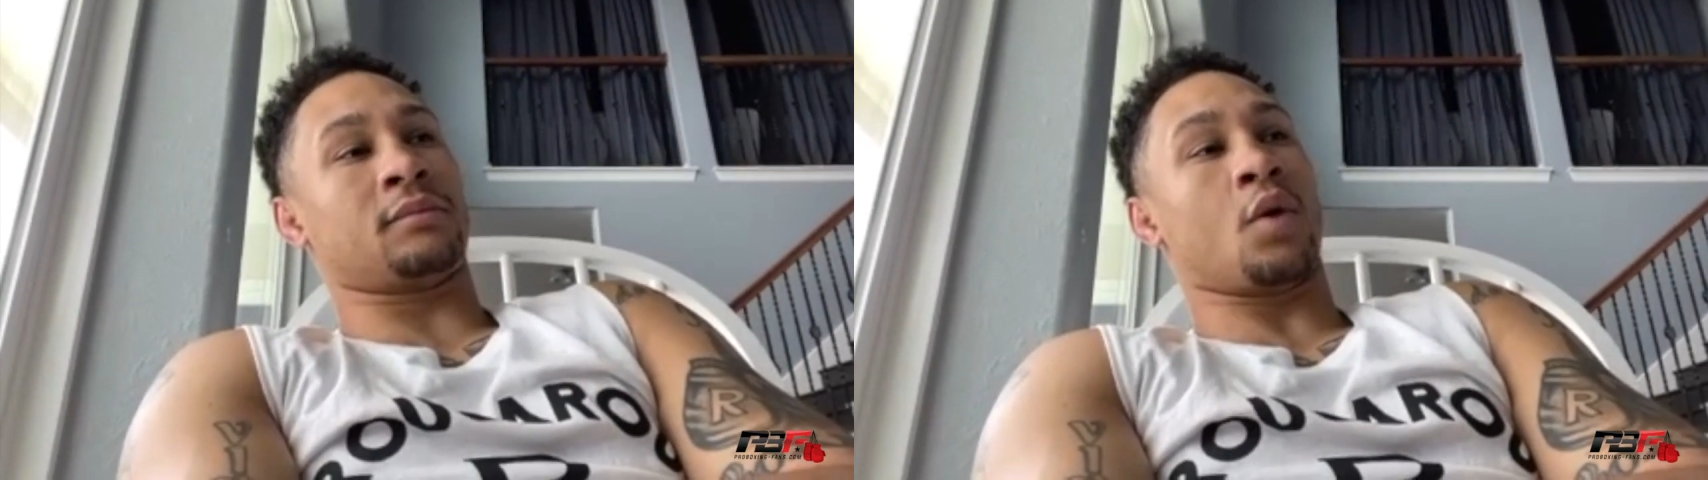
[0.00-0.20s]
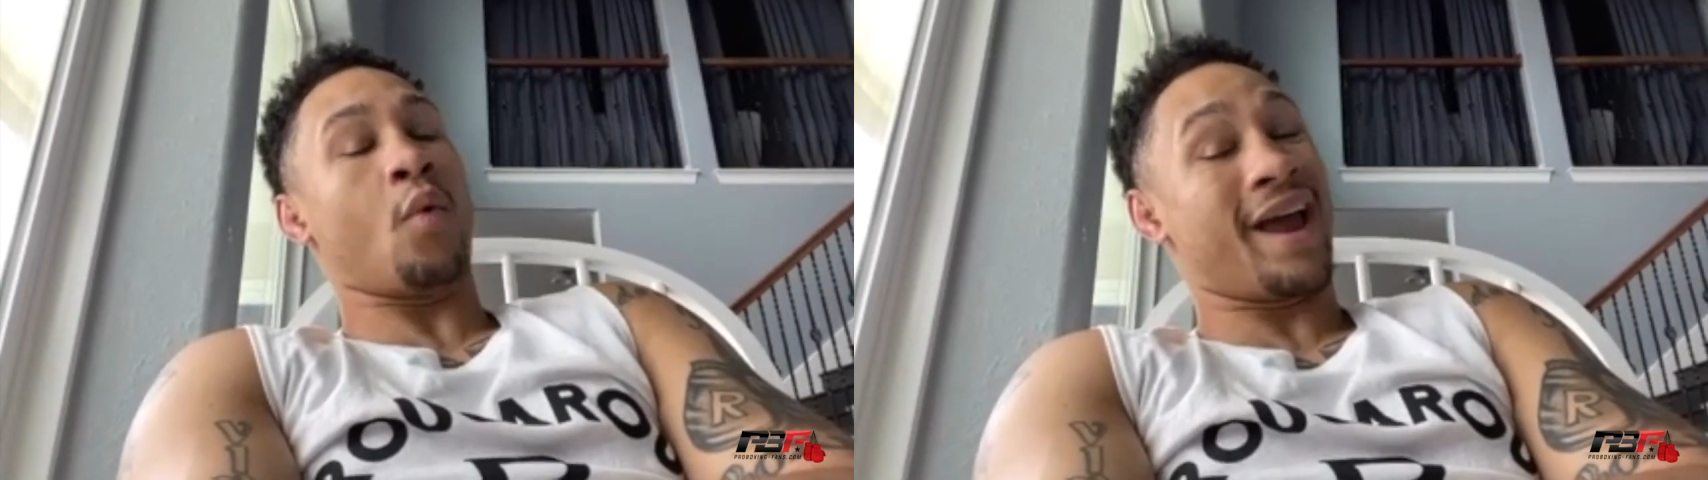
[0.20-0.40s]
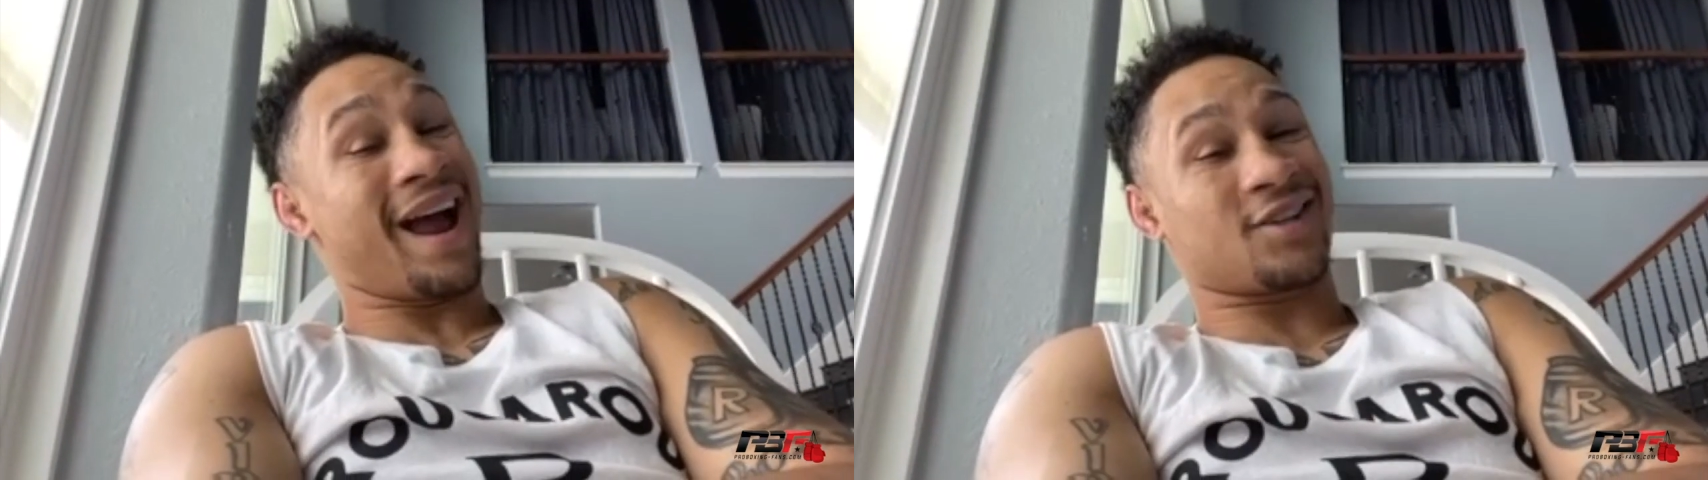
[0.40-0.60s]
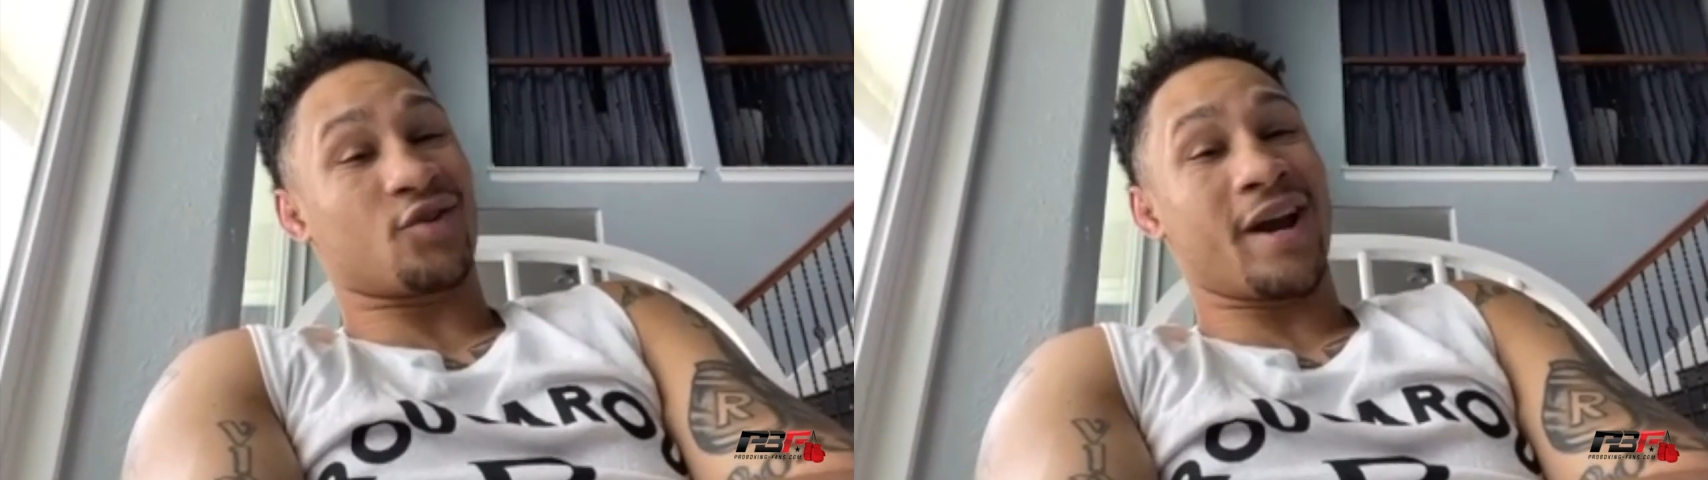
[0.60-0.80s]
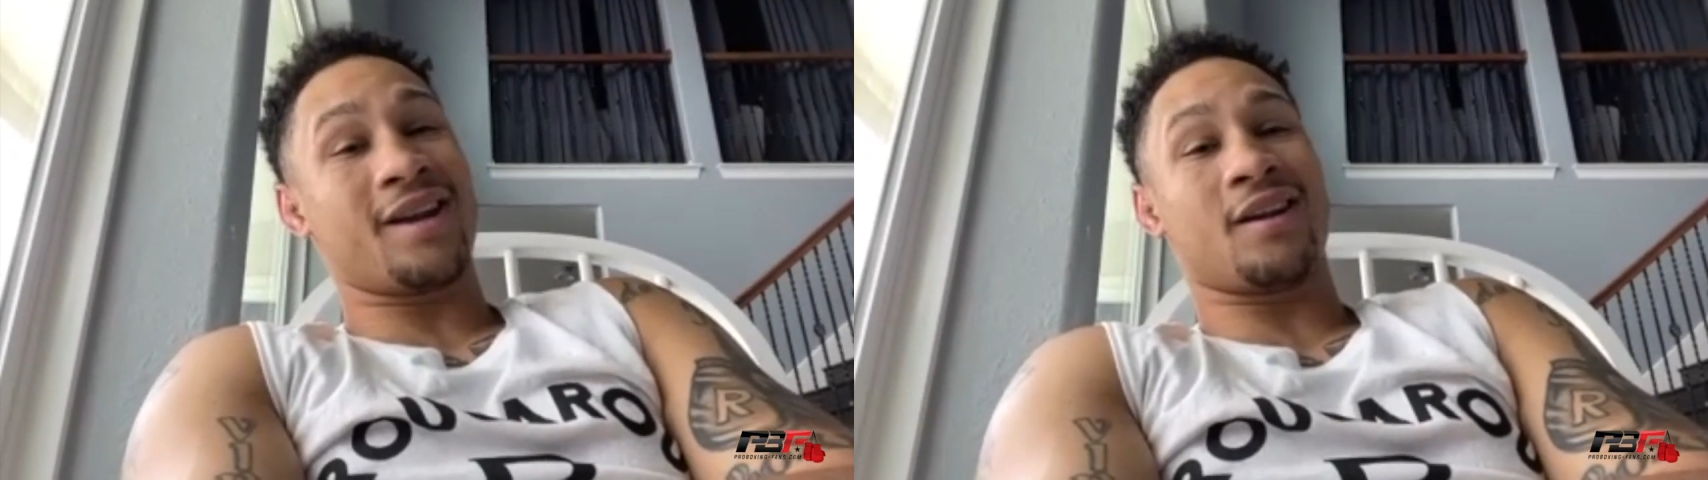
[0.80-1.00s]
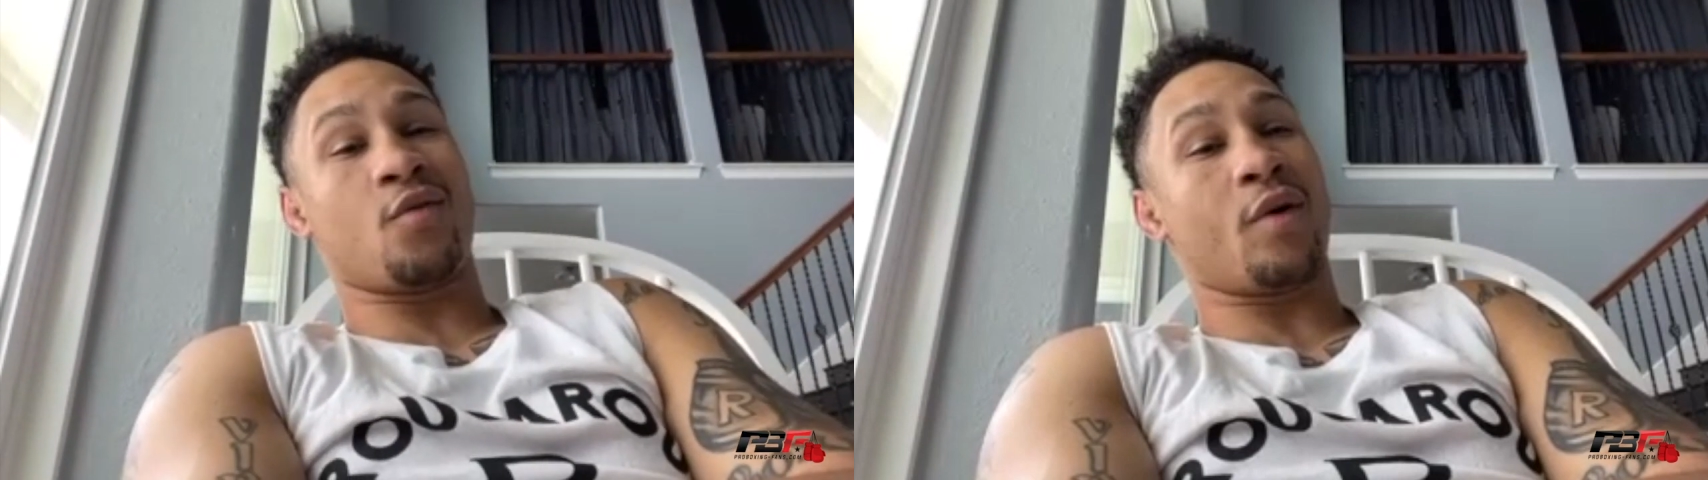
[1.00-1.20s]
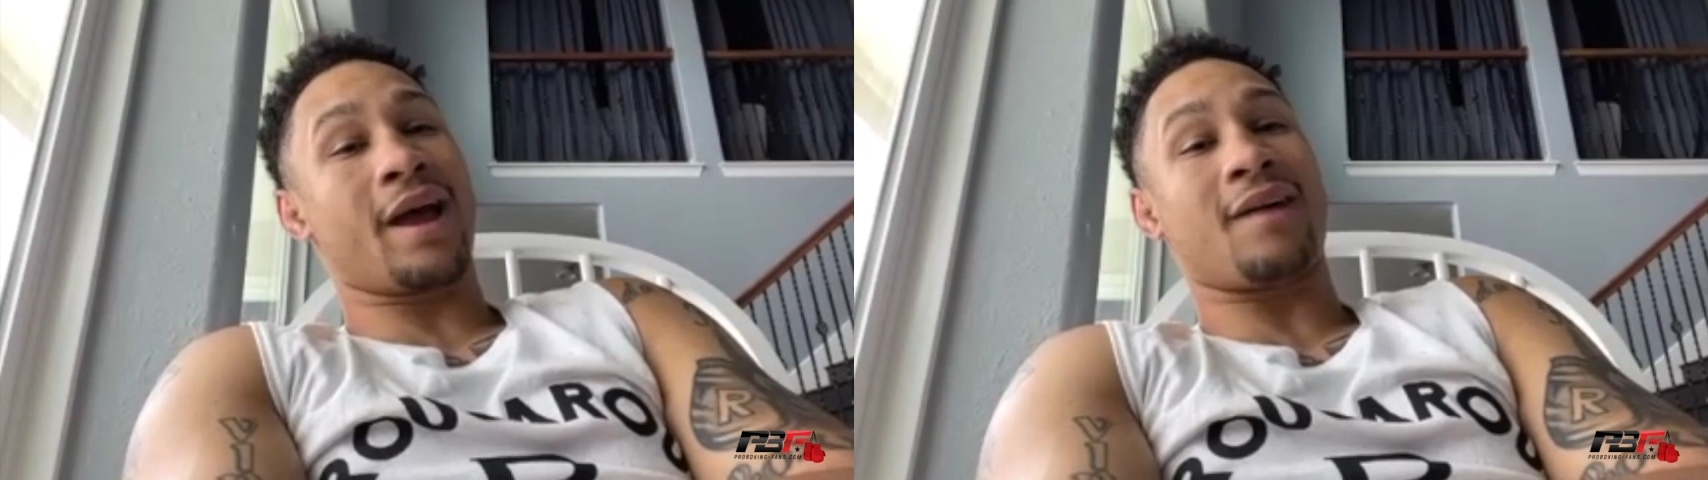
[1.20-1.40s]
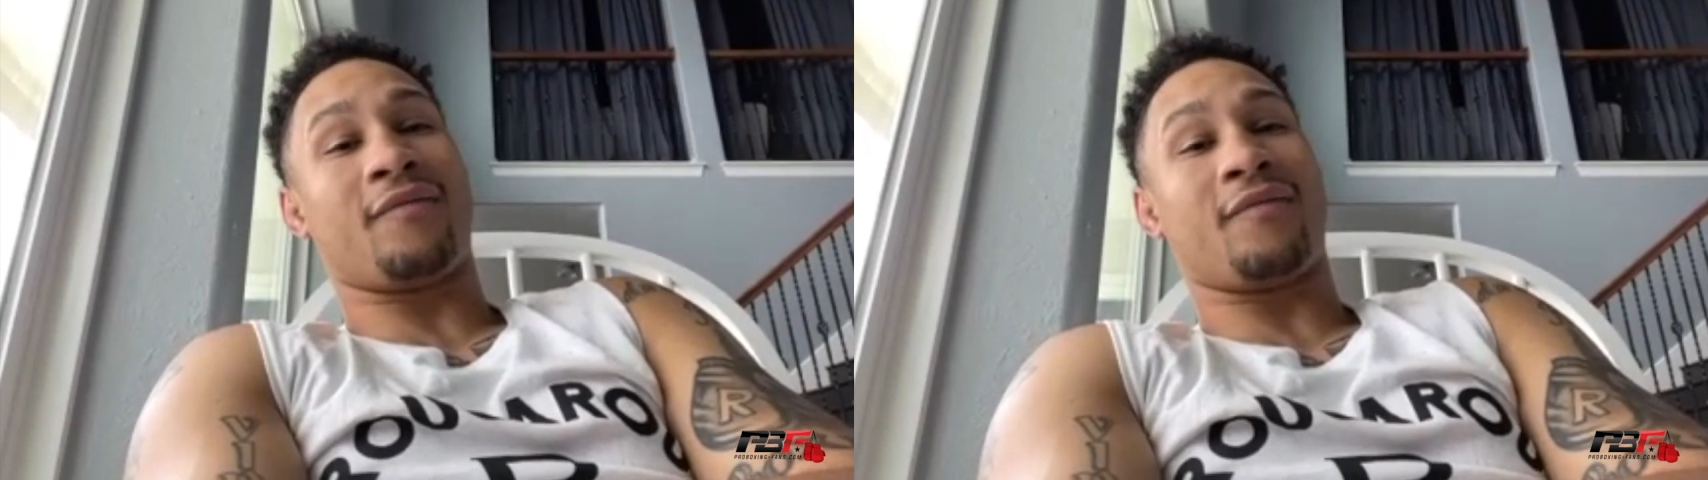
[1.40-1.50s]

the way I train and the way I